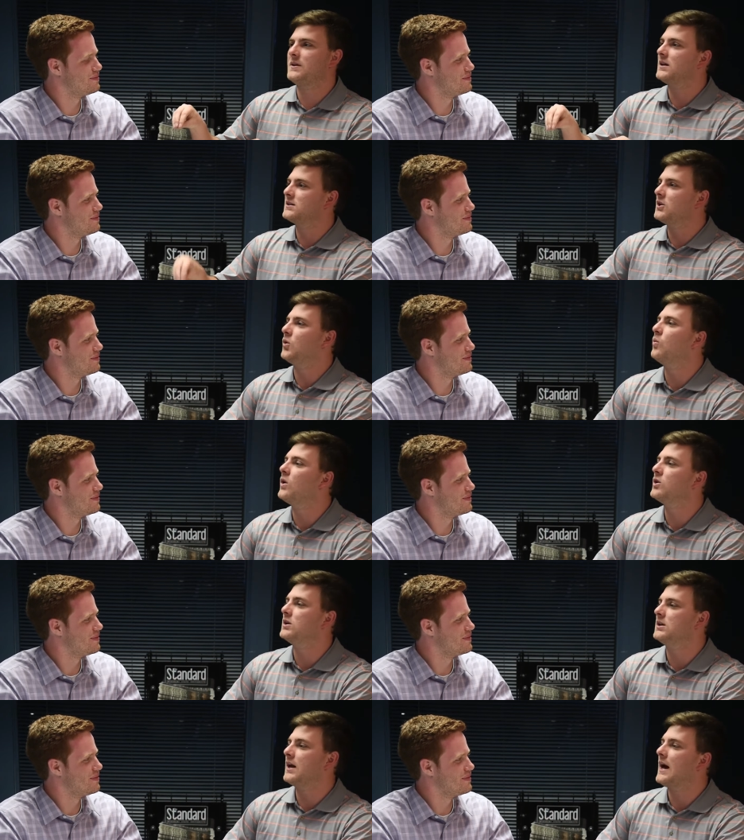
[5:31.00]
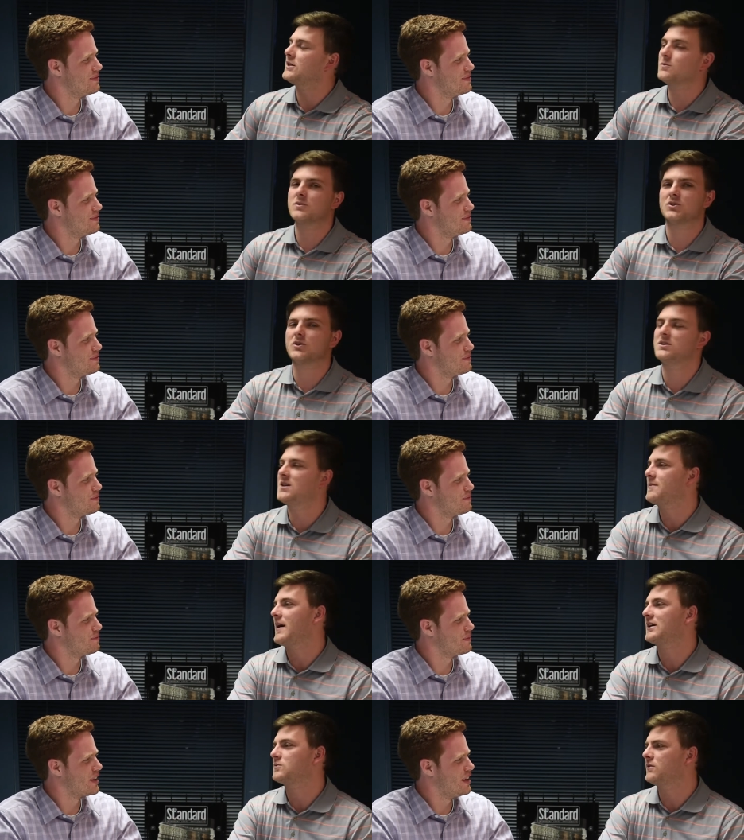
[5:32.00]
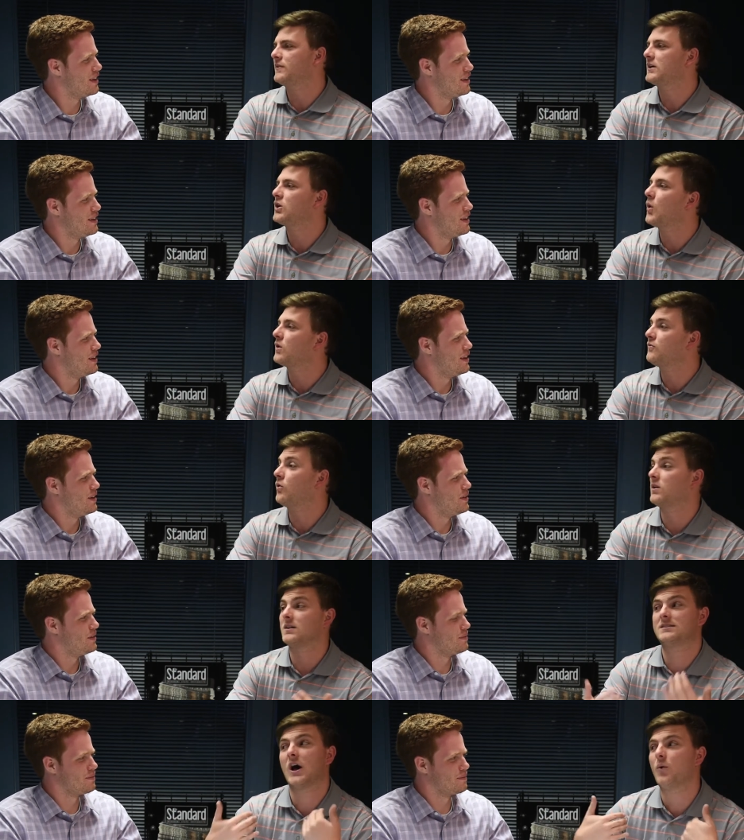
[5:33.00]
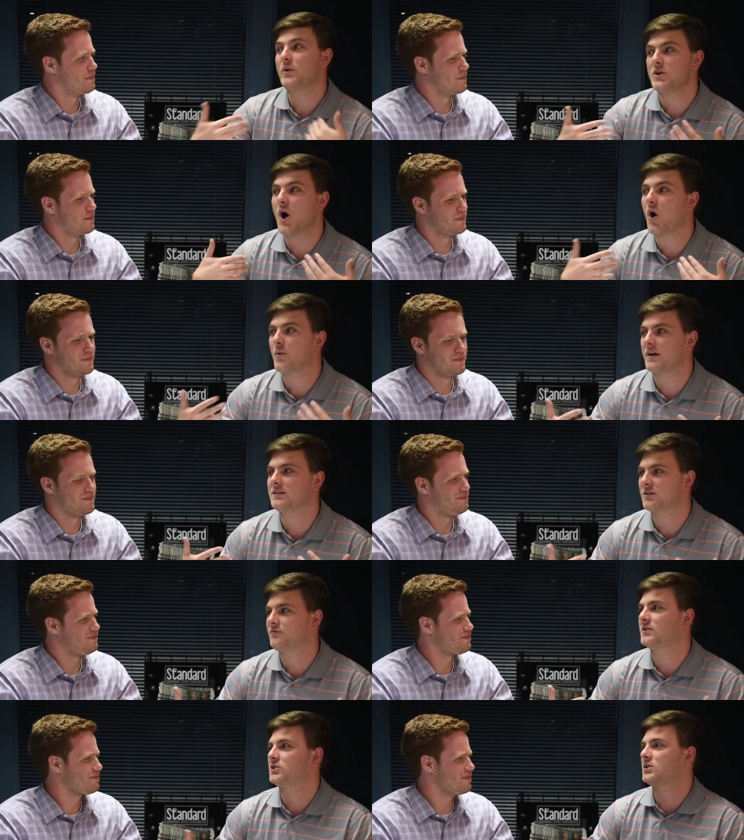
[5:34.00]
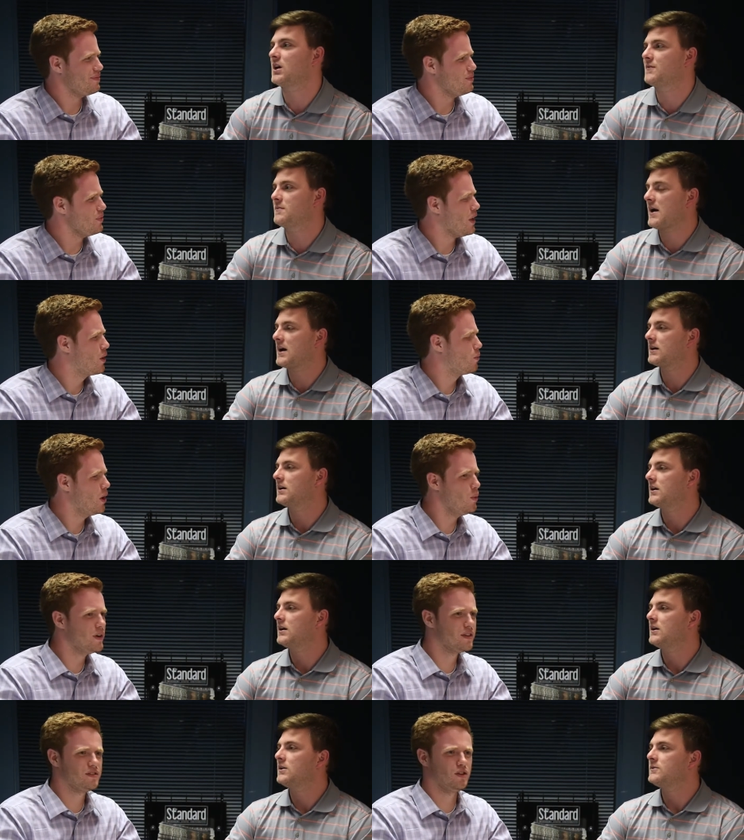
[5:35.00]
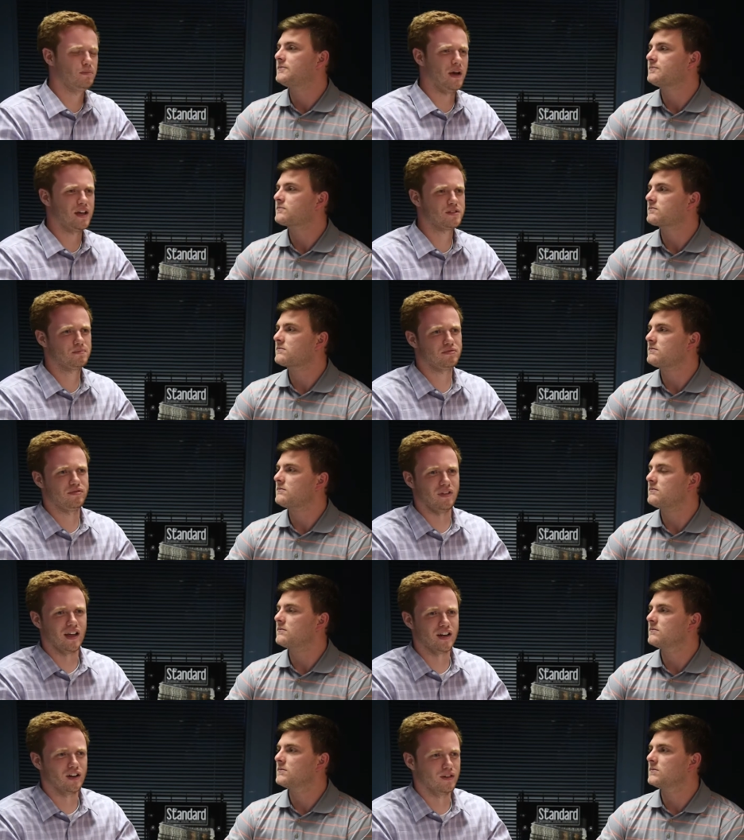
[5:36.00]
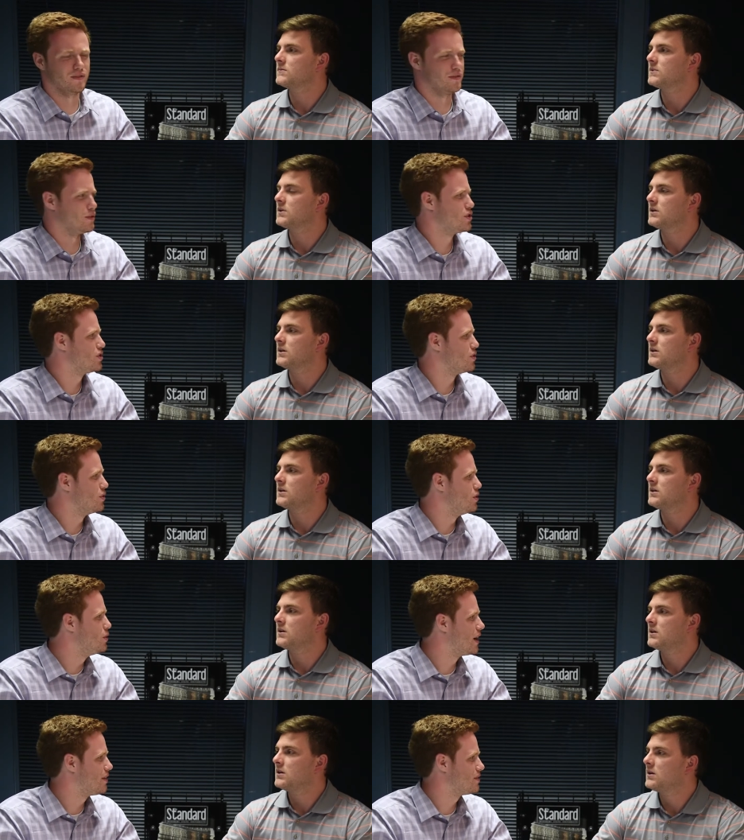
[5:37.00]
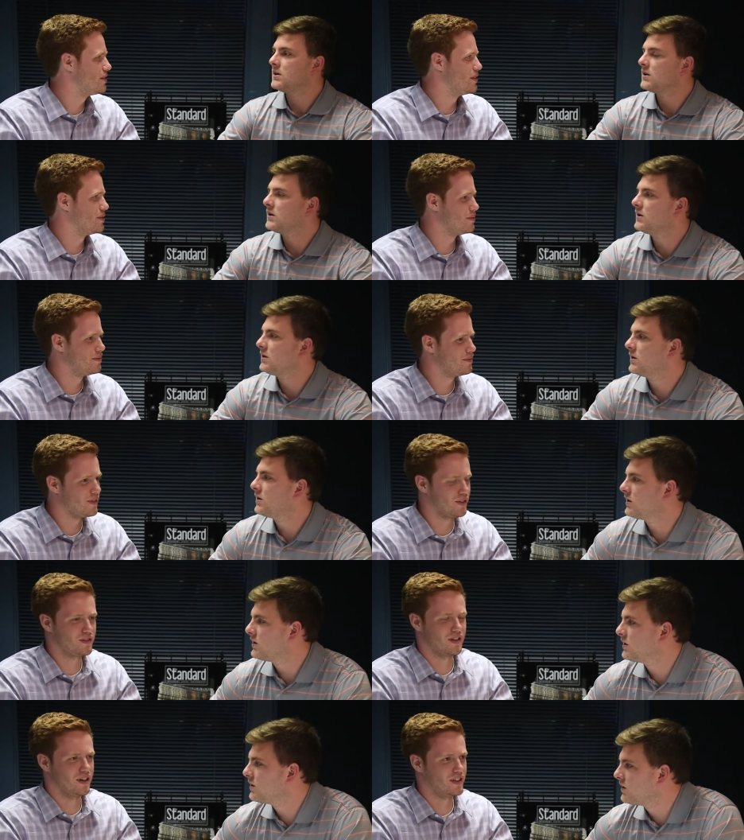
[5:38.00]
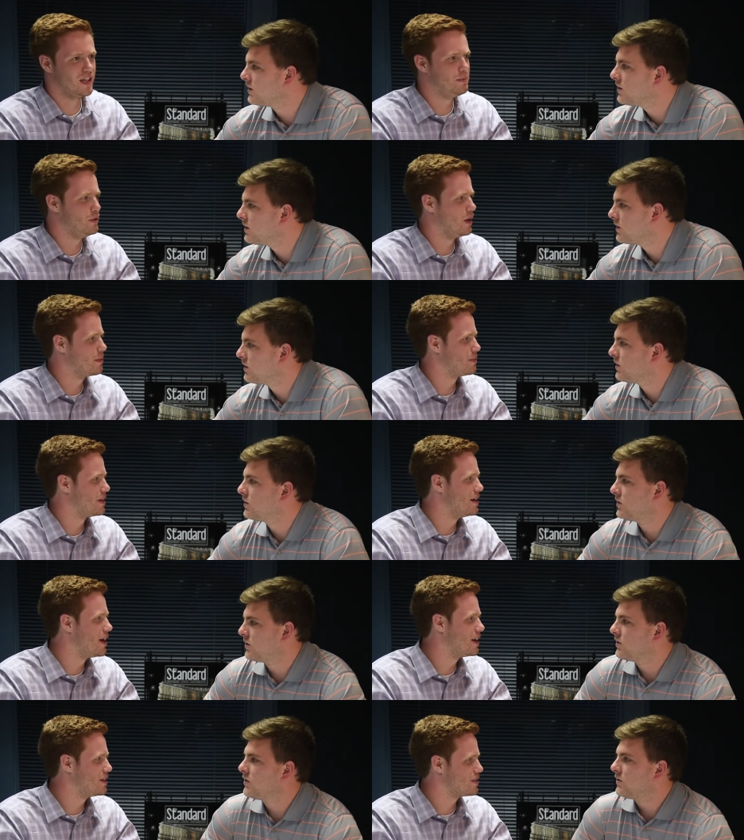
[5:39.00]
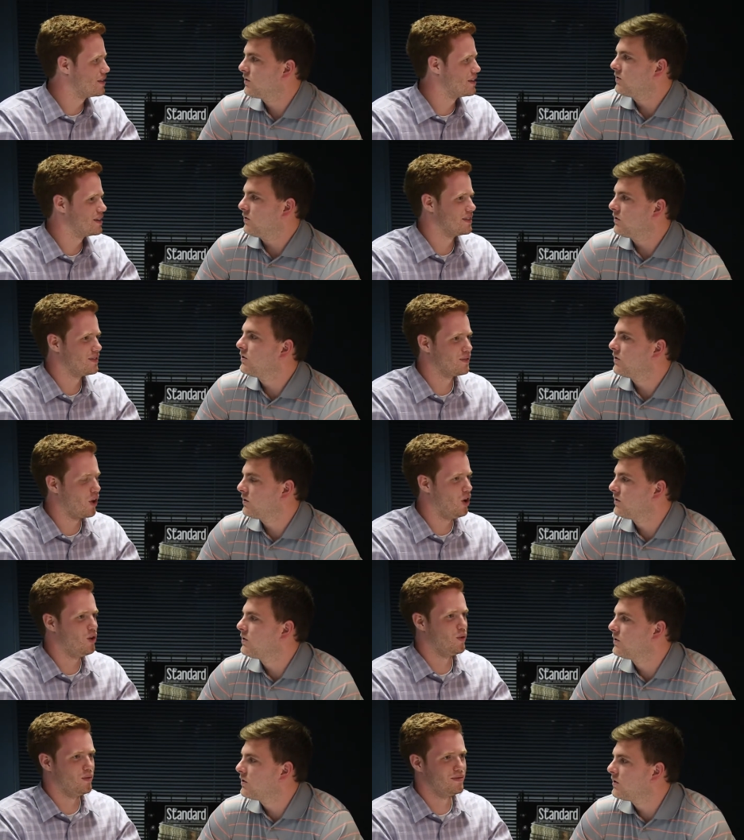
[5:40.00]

Speaker 1: be a little worried as a Missouri State basketball fan going forward until we know that he's officially
Speaker 2: coming back? Well, when it's your best player, for sure, you have to. It's going to keep you up at night thinking, oh,